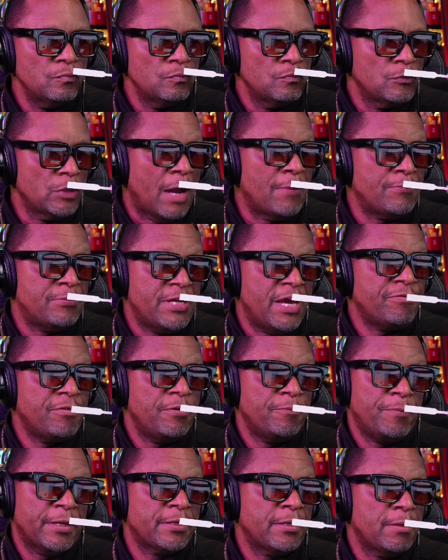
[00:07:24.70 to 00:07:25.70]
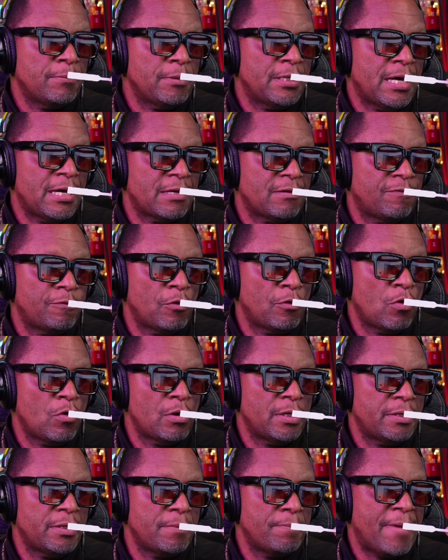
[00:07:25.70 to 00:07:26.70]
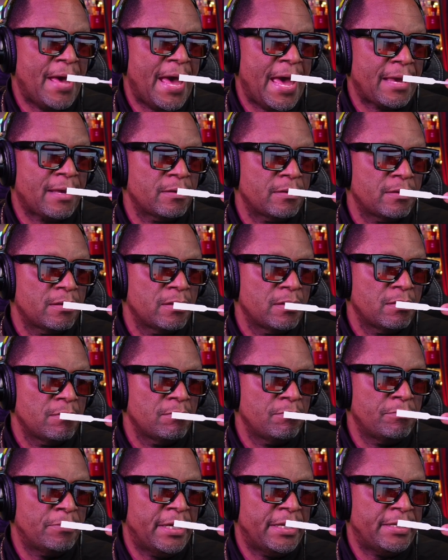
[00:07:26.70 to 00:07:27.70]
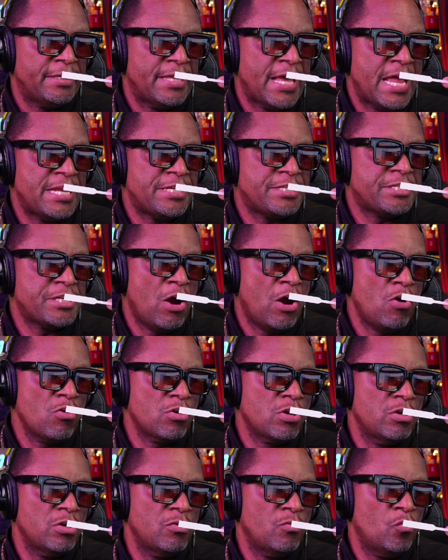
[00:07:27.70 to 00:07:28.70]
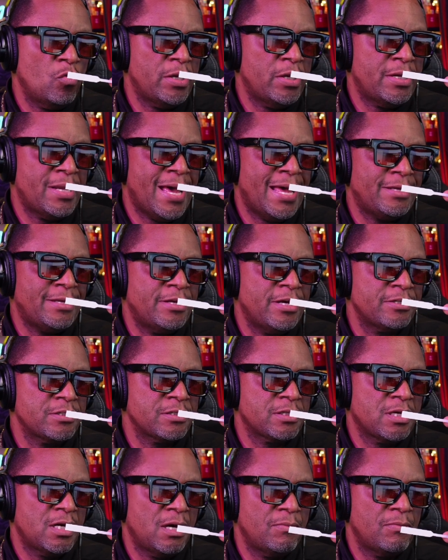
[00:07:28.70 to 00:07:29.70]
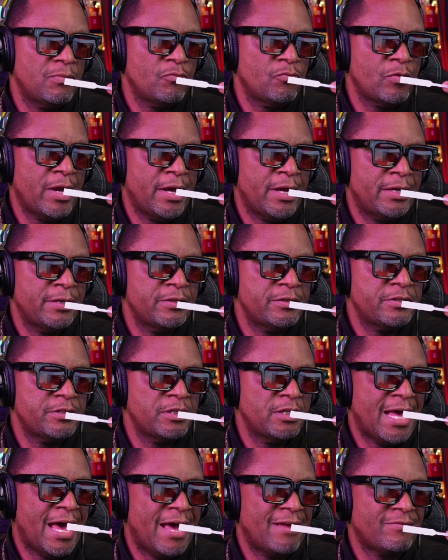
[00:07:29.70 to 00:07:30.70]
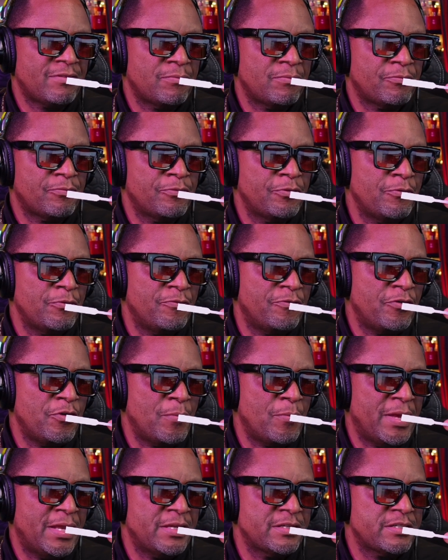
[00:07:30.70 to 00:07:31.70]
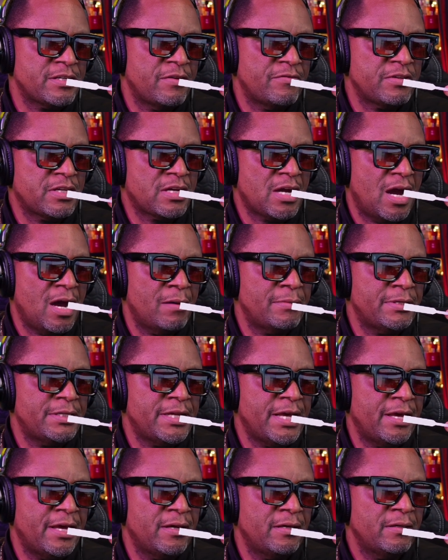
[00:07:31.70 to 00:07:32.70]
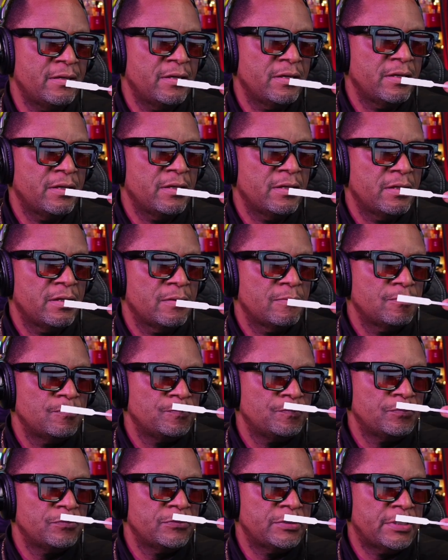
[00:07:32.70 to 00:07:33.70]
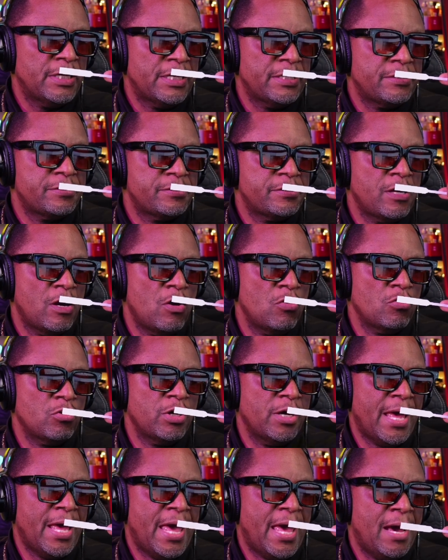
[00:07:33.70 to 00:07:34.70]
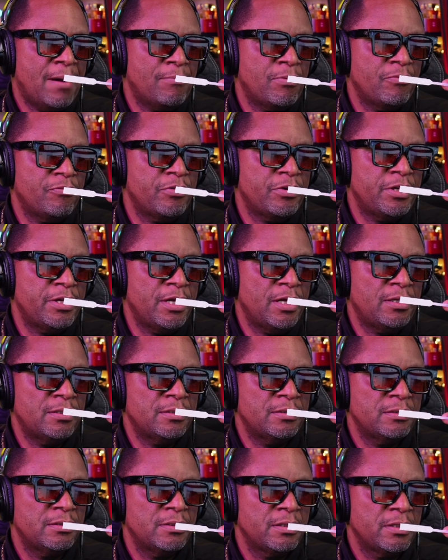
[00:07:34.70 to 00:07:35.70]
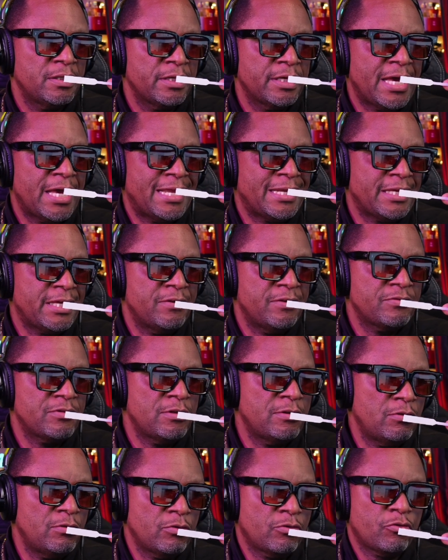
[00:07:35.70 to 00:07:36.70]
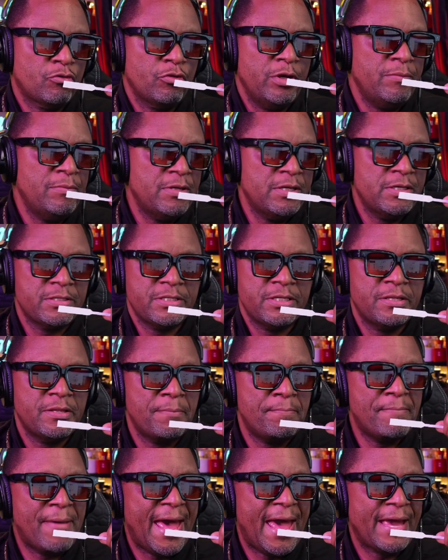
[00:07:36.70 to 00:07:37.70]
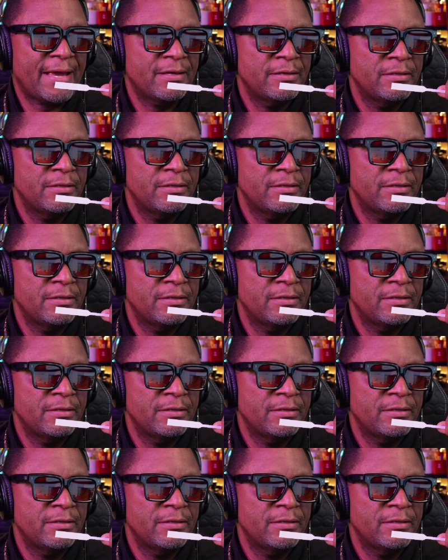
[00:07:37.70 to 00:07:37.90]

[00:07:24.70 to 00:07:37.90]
I'm definitely picking up a lot of floral in the back. But that tonka and whatnot doesn't come around until after a few minutes of it calming down. That tonka, amber, vanilla kind of gives a little creaminess in the back.